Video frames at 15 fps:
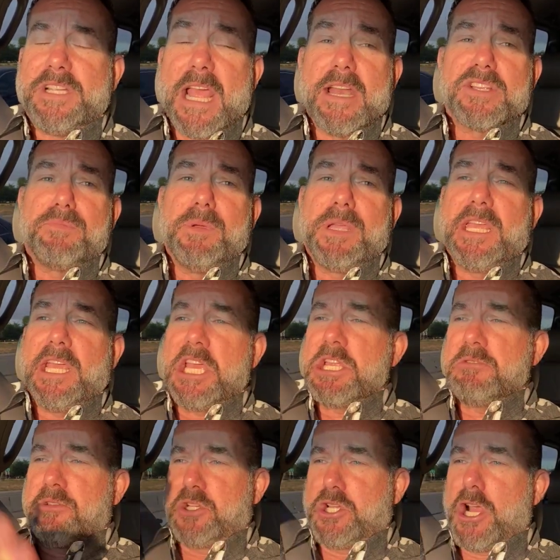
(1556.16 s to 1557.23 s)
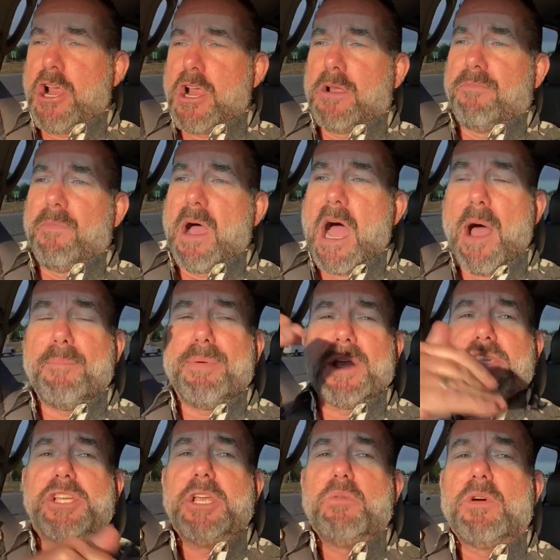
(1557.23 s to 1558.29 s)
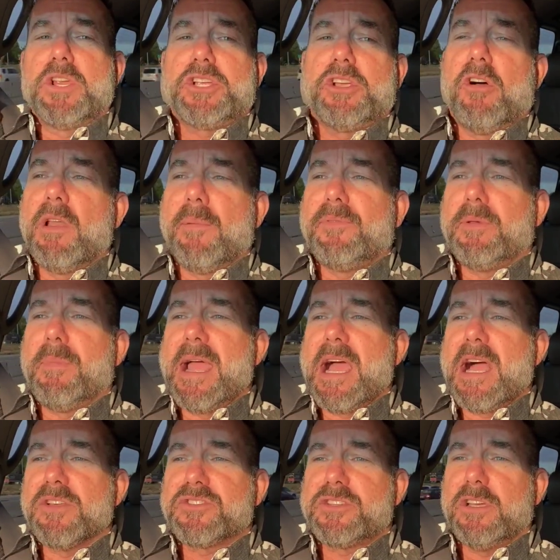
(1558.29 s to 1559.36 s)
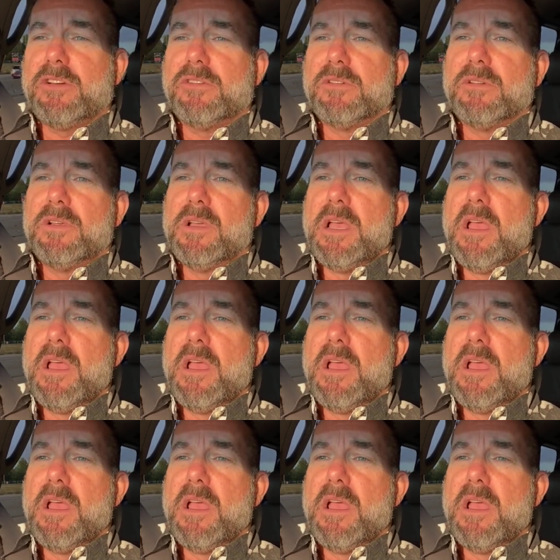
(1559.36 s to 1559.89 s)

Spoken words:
Janice McGeehan? Sure. I'll bet she would have shown up to my house too.